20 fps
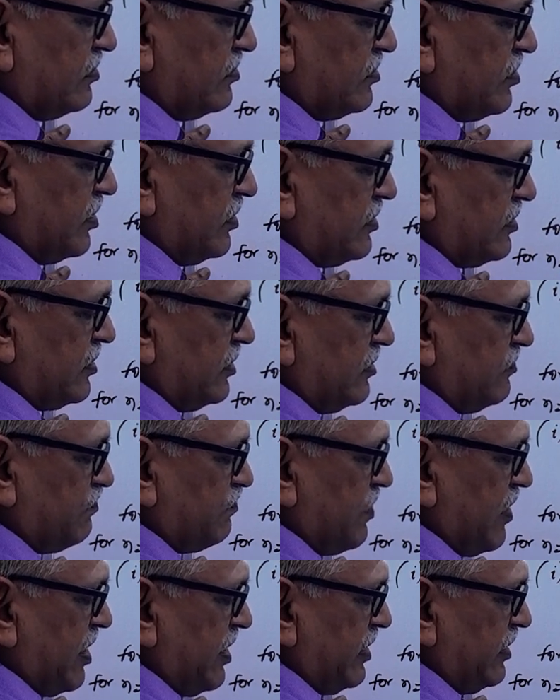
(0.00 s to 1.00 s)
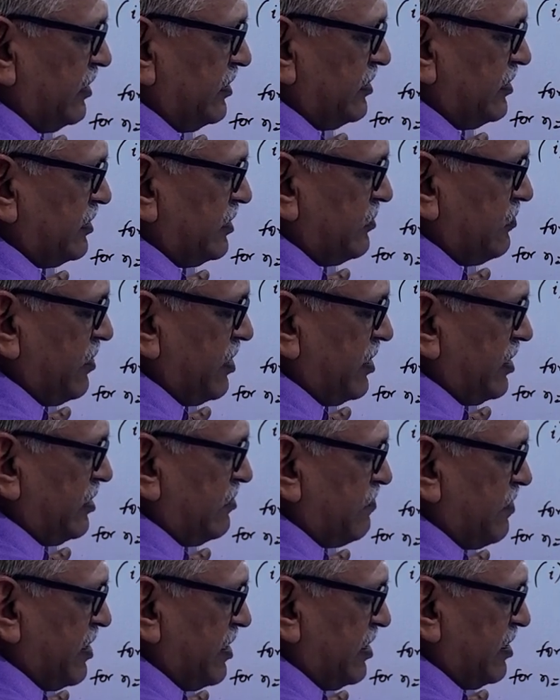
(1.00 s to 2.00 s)
13 pi
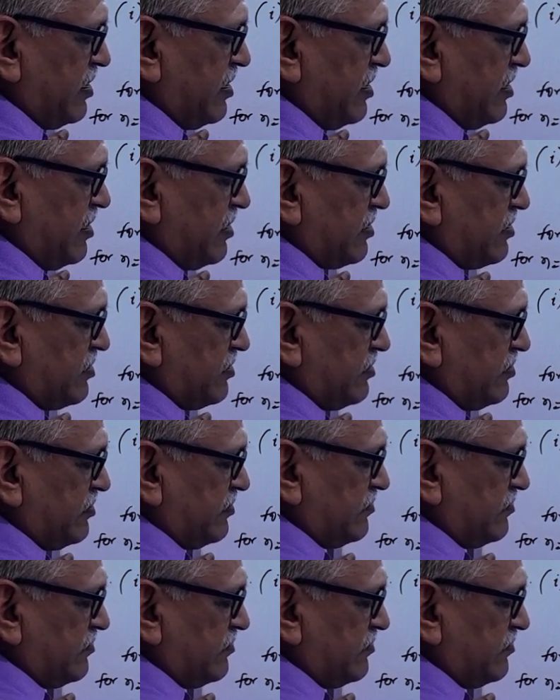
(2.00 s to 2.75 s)
divided by 8.